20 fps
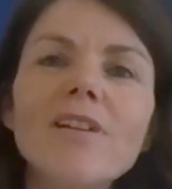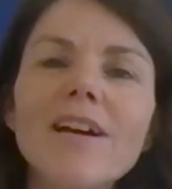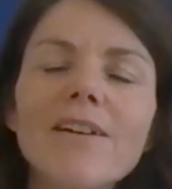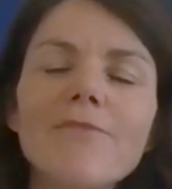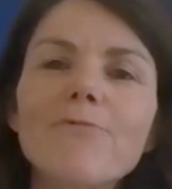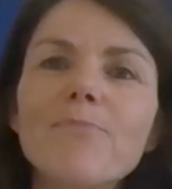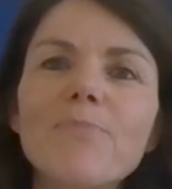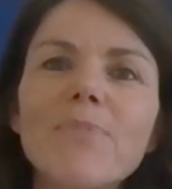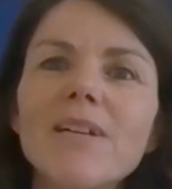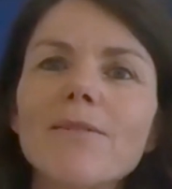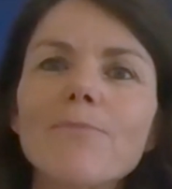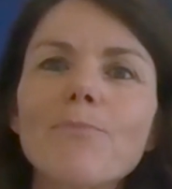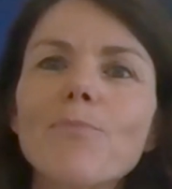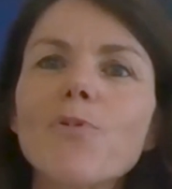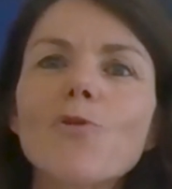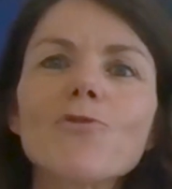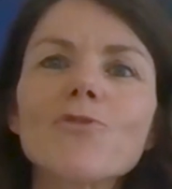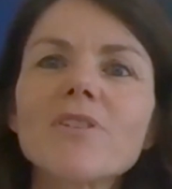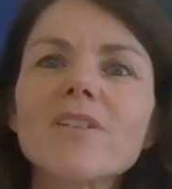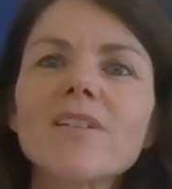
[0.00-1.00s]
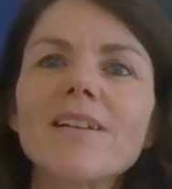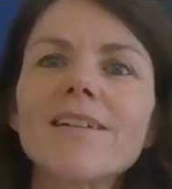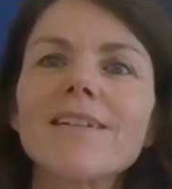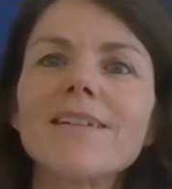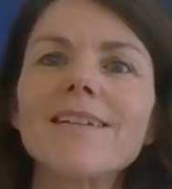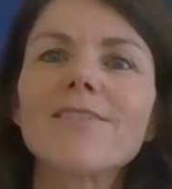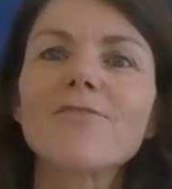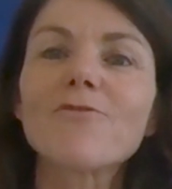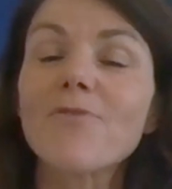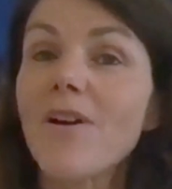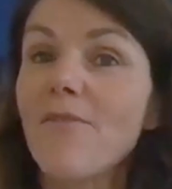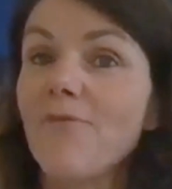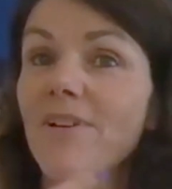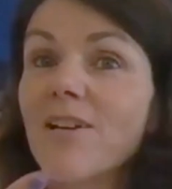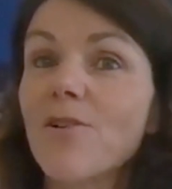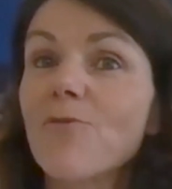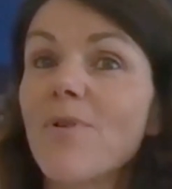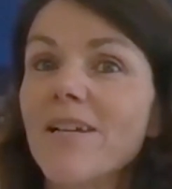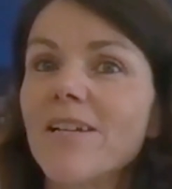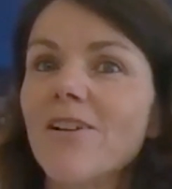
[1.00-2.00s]
I've been personally
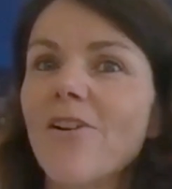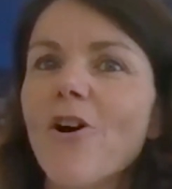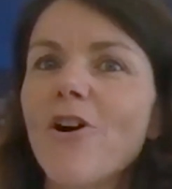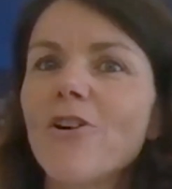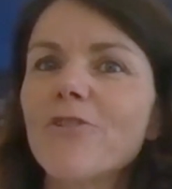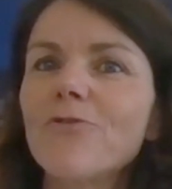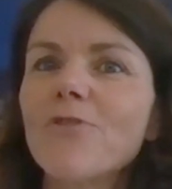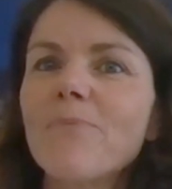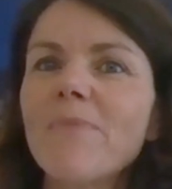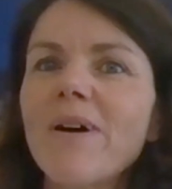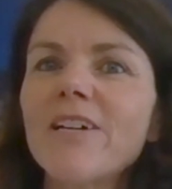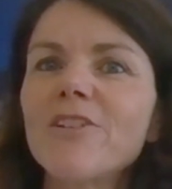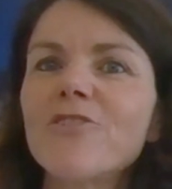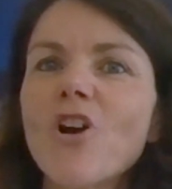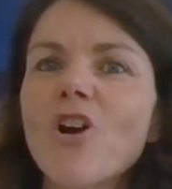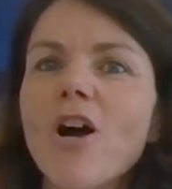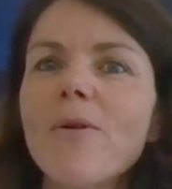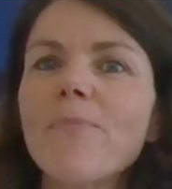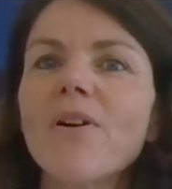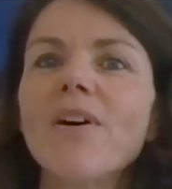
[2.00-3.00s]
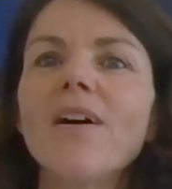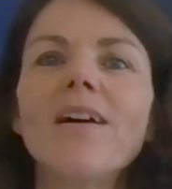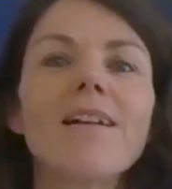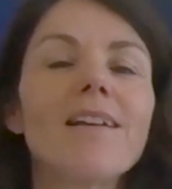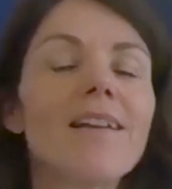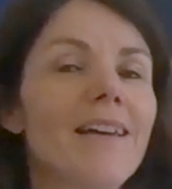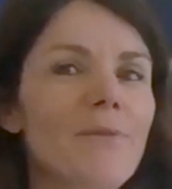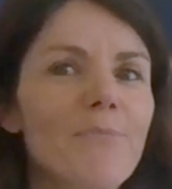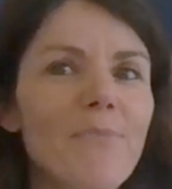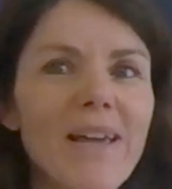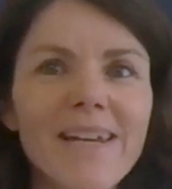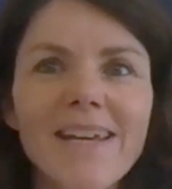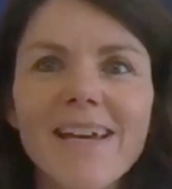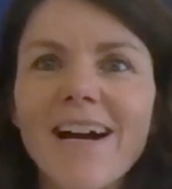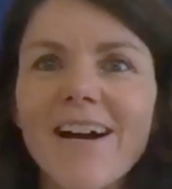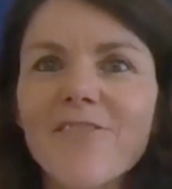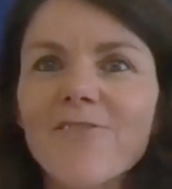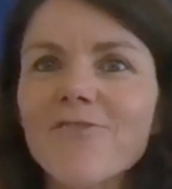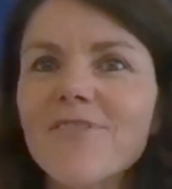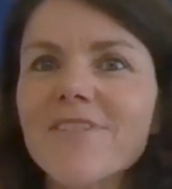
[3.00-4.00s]
traveling quite a lot for my job, like many
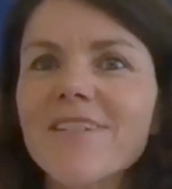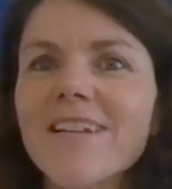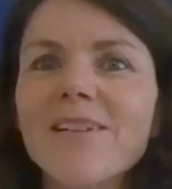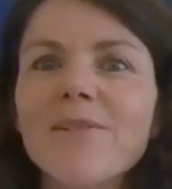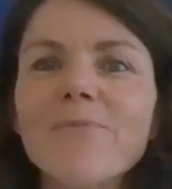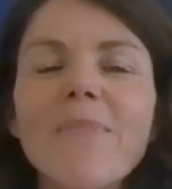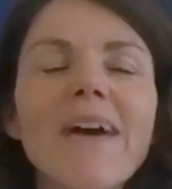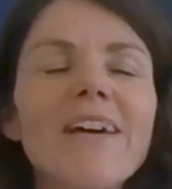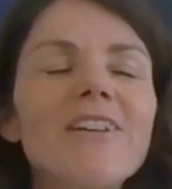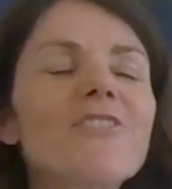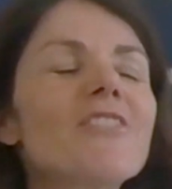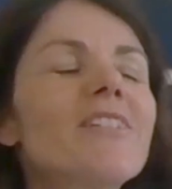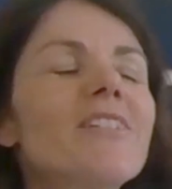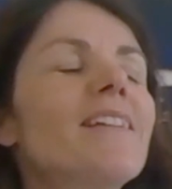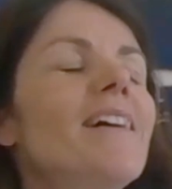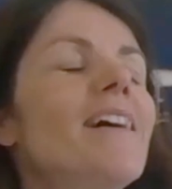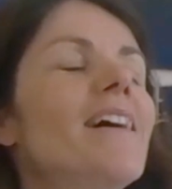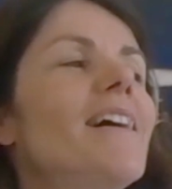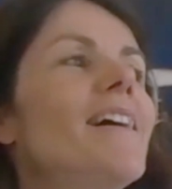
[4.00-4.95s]
others, I imagine.